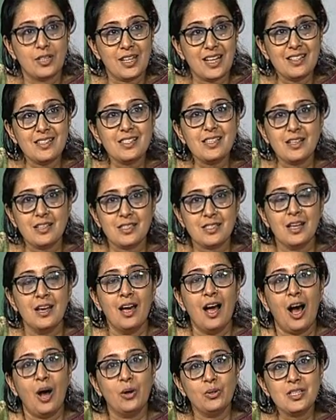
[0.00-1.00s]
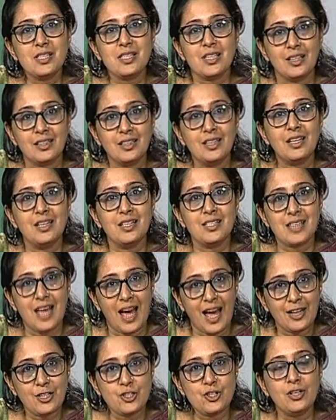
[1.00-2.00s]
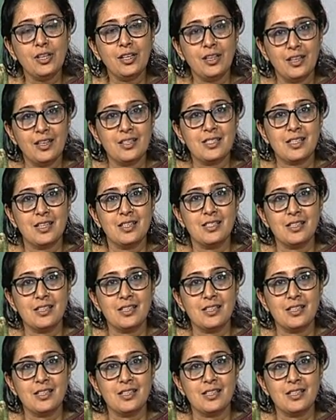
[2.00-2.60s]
tells us how the sati is actually, it's,